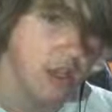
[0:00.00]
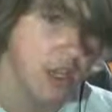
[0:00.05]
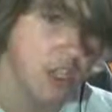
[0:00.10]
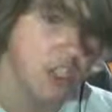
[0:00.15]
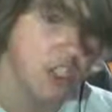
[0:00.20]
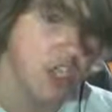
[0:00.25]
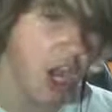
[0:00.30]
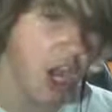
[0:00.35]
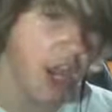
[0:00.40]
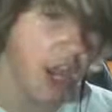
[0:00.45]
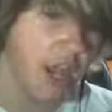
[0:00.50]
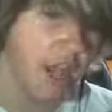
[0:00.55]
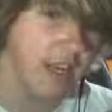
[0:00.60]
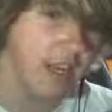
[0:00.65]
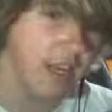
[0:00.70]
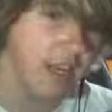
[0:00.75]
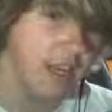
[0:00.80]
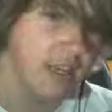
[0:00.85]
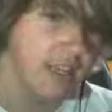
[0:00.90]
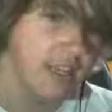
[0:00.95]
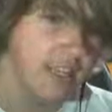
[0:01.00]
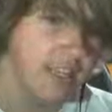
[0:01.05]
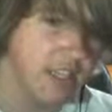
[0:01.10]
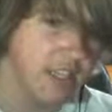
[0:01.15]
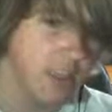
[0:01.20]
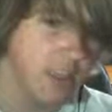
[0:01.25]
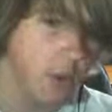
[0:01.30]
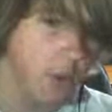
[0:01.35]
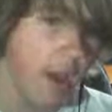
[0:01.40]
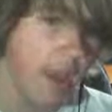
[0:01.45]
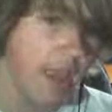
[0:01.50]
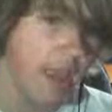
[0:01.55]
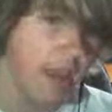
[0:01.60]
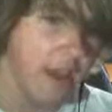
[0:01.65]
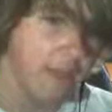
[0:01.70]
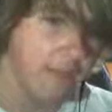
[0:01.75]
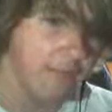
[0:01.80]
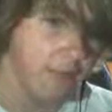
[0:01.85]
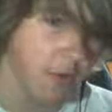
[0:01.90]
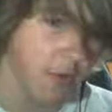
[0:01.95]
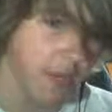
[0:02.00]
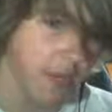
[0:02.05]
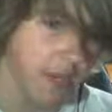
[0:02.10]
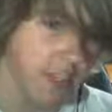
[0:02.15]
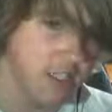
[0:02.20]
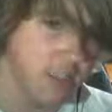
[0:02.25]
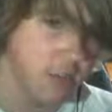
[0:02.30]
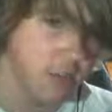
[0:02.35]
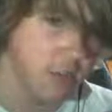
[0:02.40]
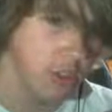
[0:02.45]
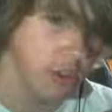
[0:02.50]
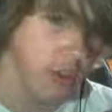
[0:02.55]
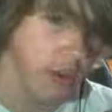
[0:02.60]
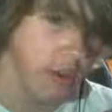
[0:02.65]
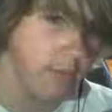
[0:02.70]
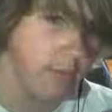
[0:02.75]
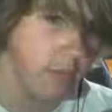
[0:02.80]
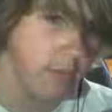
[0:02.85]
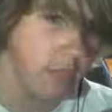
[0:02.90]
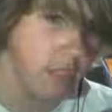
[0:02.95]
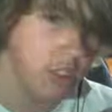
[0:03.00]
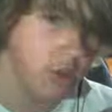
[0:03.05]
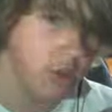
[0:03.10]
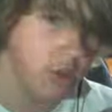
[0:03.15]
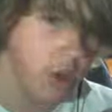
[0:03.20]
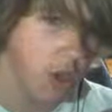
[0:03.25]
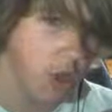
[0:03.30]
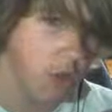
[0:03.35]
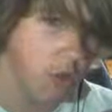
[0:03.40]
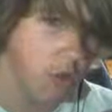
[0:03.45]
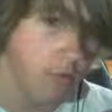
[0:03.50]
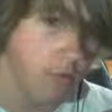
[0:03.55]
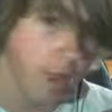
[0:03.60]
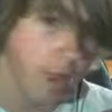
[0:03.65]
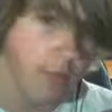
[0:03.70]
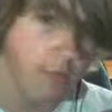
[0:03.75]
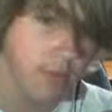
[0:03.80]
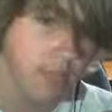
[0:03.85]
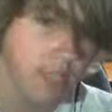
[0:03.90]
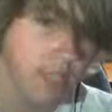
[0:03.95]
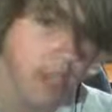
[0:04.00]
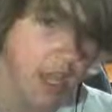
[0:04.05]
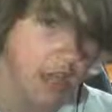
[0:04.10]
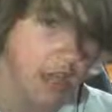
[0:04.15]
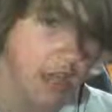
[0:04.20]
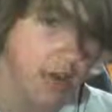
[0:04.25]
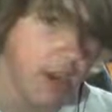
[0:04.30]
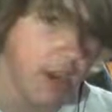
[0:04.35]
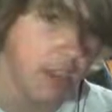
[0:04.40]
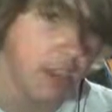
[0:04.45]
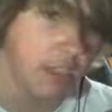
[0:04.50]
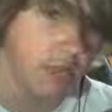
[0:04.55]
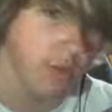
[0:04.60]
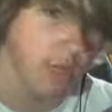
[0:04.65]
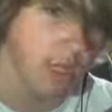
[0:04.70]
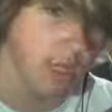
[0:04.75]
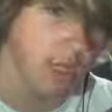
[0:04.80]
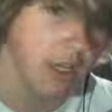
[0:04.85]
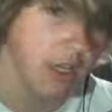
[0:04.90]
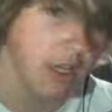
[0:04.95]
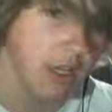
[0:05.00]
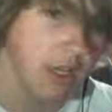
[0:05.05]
Shine is in the way of free, so swim, you go right beside here, actually.